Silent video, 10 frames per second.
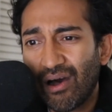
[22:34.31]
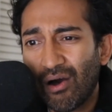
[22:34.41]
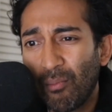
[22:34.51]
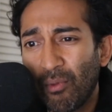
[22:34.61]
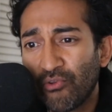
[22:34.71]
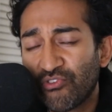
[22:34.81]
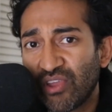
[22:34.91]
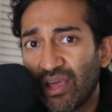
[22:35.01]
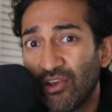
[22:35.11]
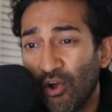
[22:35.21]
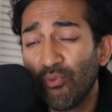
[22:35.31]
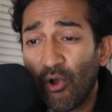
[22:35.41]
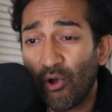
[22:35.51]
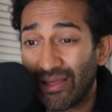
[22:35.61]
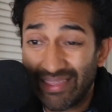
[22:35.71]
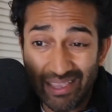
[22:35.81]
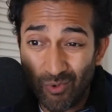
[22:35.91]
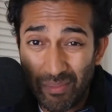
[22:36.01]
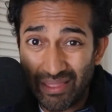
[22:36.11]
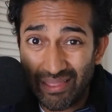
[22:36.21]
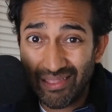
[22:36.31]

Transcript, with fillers: almost uh, no role, I think, in women